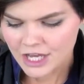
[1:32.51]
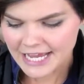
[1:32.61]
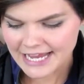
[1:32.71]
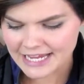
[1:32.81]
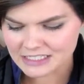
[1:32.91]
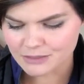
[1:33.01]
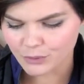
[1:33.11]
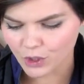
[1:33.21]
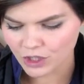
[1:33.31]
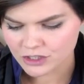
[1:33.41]
it is
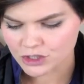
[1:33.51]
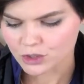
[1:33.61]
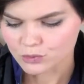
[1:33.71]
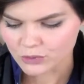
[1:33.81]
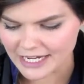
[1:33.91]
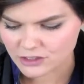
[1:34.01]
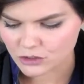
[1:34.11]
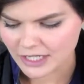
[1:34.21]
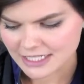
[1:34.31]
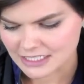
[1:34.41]
important to raise
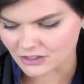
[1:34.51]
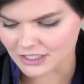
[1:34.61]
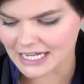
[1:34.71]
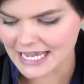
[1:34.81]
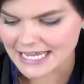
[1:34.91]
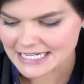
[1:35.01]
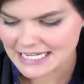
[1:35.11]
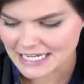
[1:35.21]
criteria in